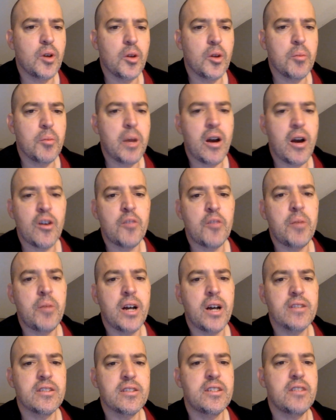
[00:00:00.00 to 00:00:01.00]
Power of
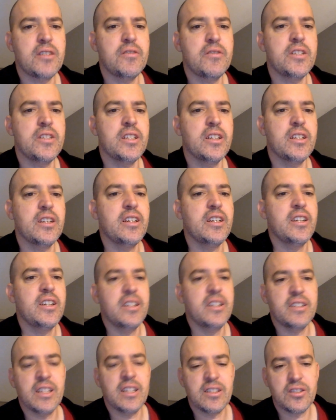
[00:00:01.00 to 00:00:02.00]
positivity.
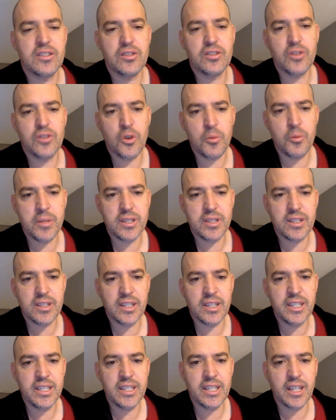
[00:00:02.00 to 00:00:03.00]
That's so
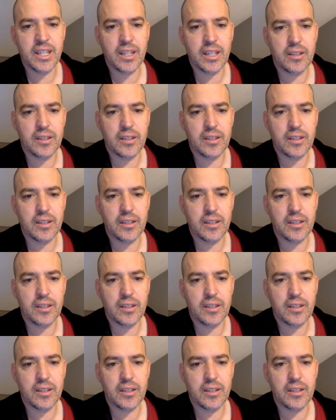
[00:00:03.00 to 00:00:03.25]
misleading.